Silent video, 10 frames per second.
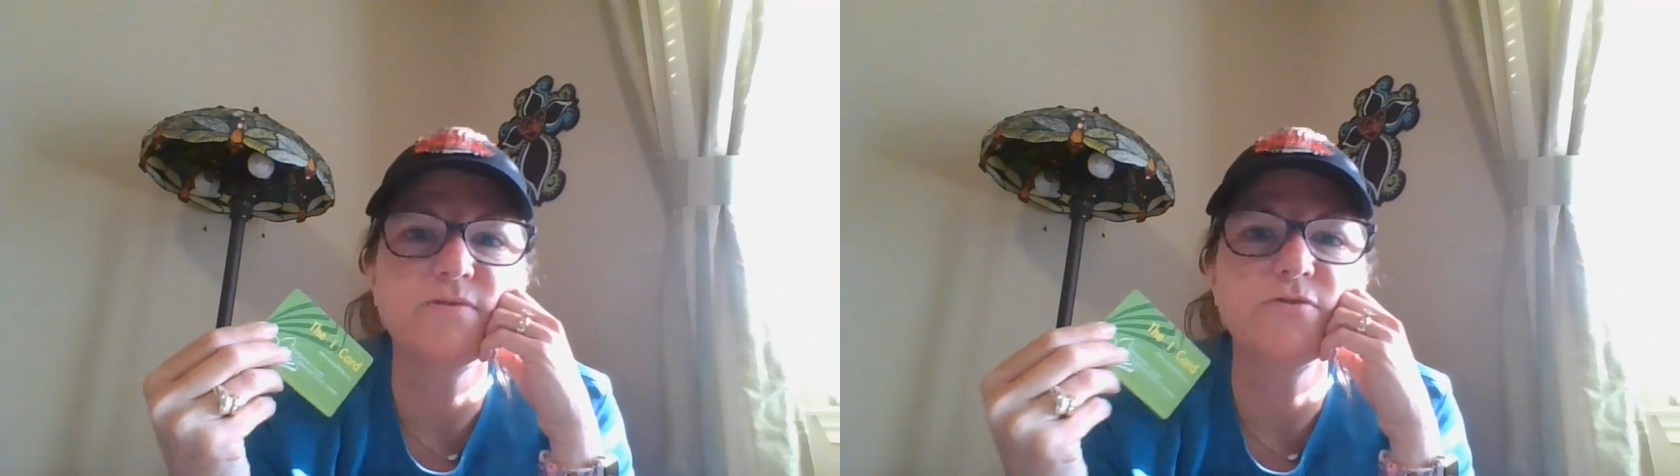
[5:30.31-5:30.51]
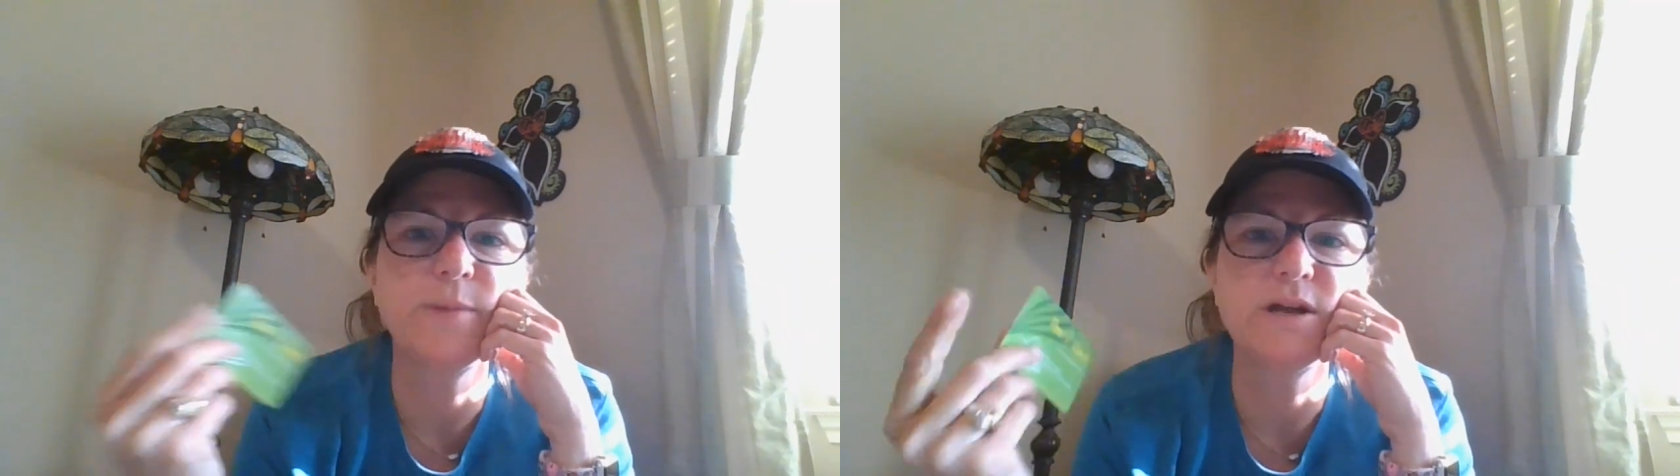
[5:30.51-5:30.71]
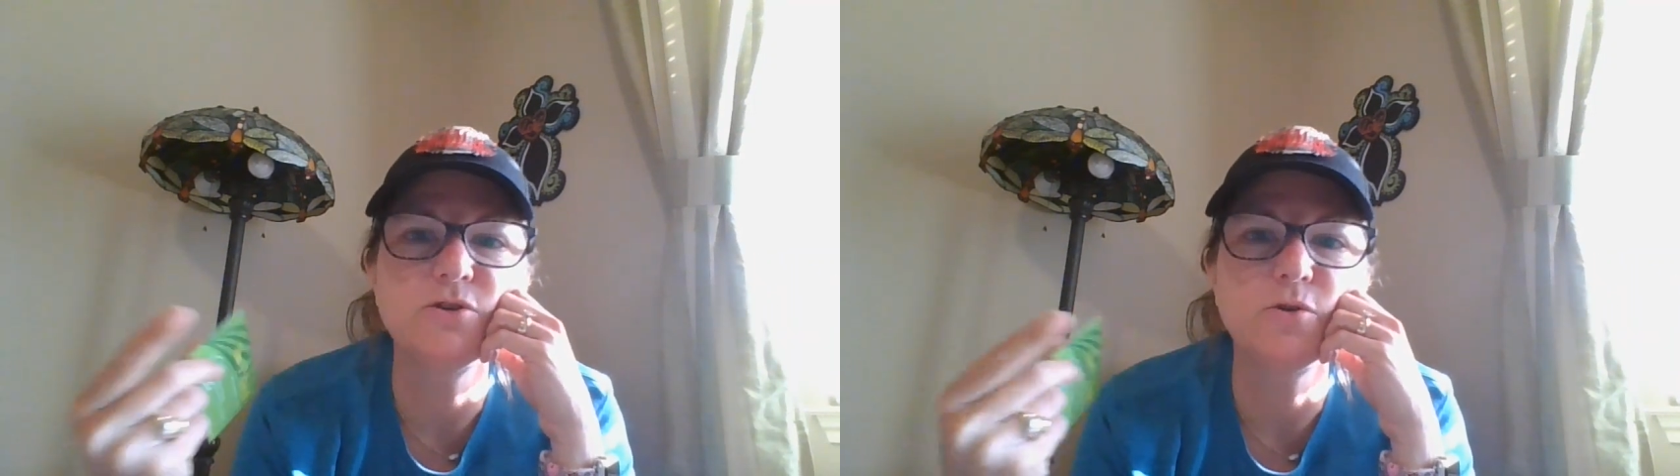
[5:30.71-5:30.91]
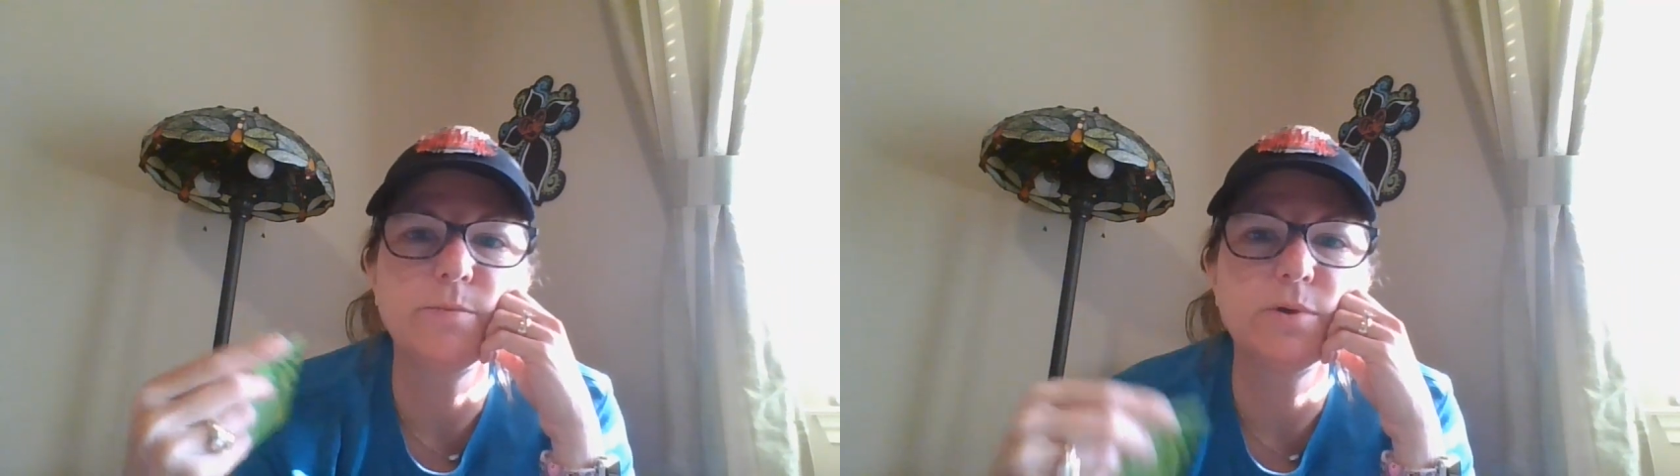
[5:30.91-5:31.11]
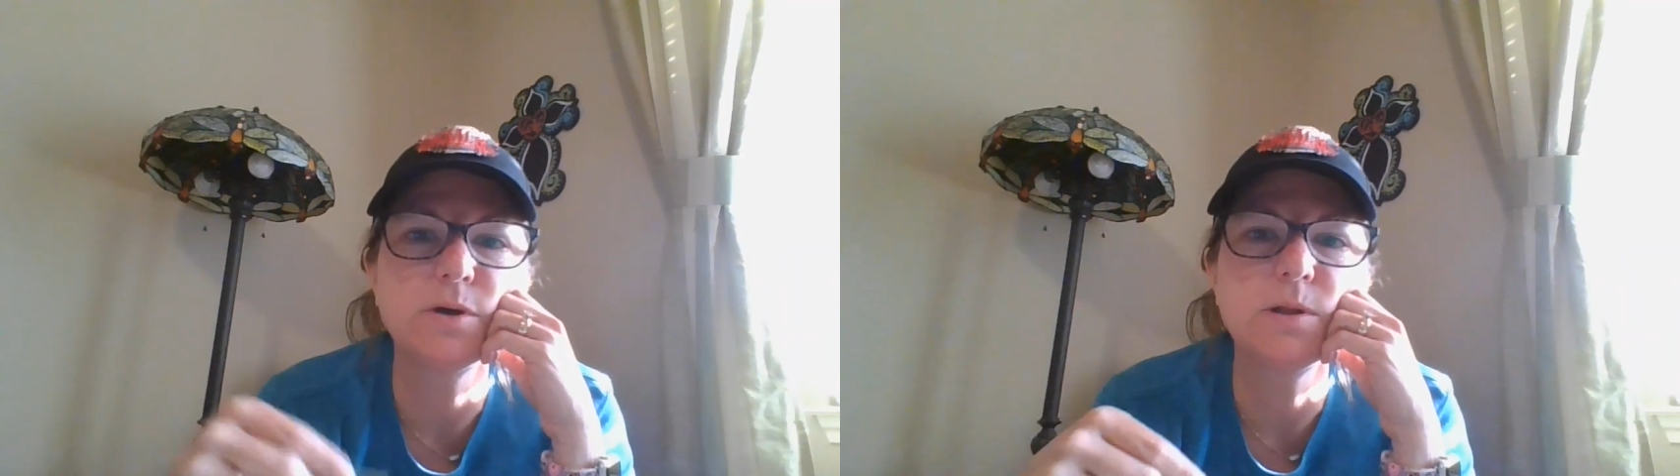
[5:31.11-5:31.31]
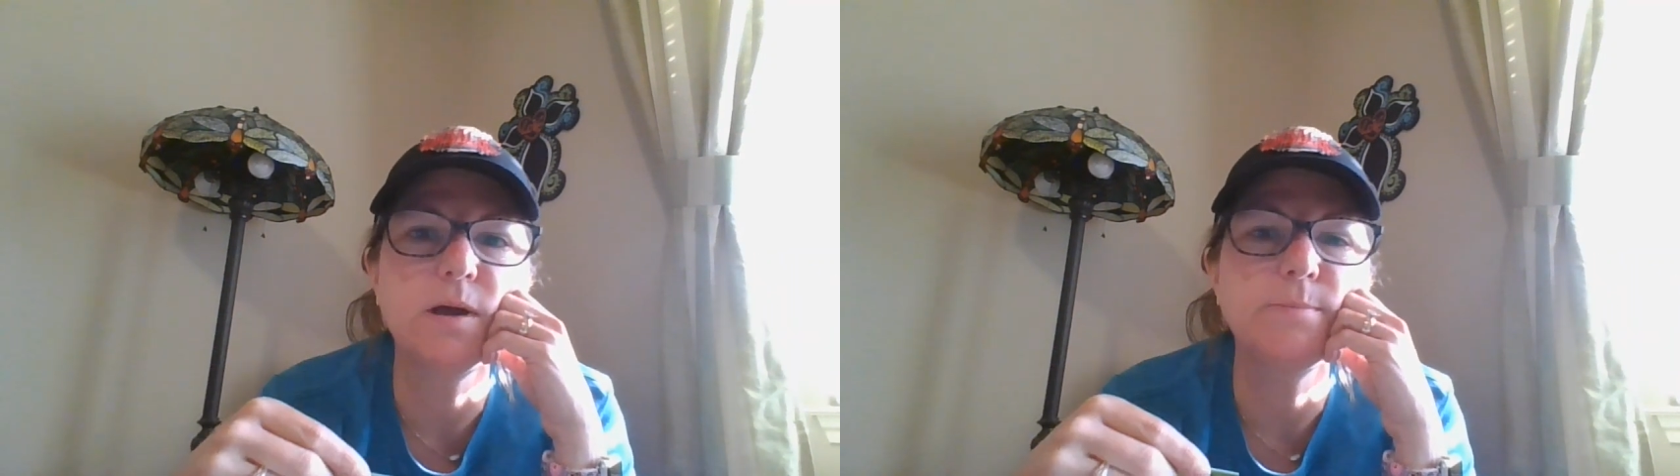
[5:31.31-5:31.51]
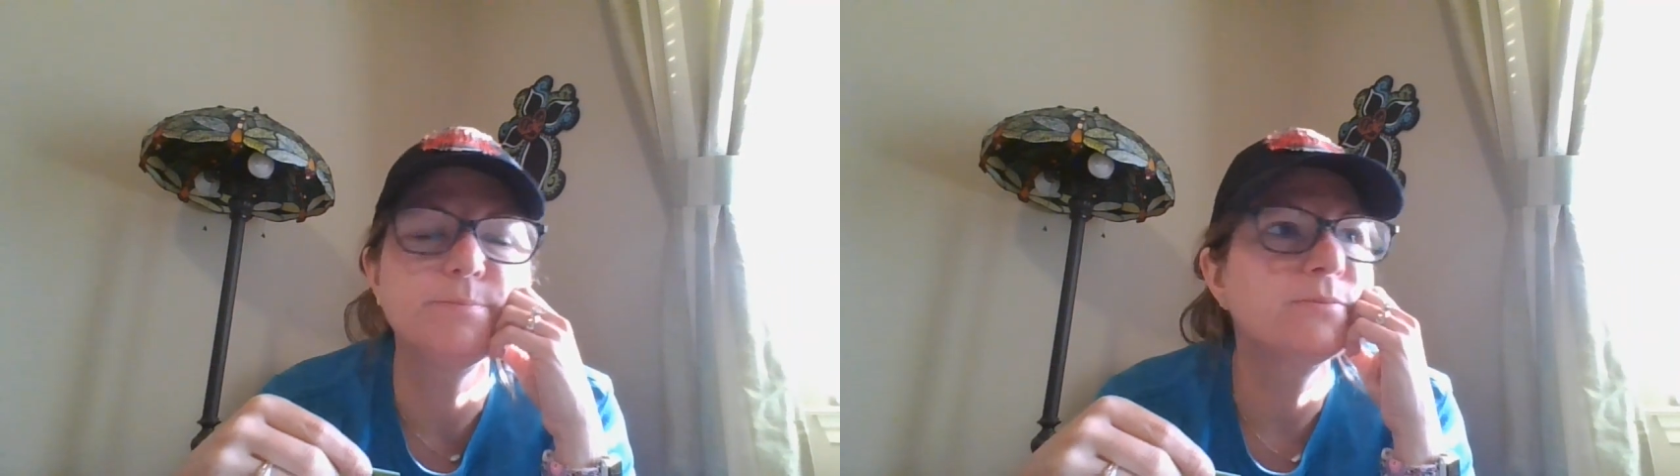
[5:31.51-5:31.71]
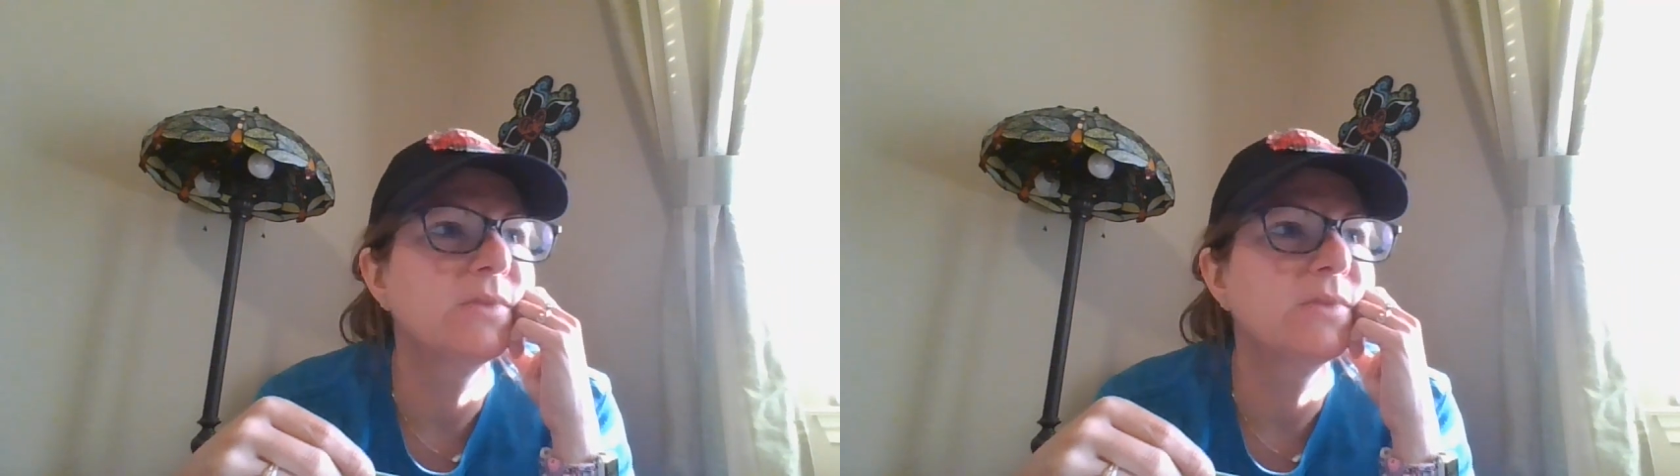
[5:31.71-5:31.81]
for my adult book club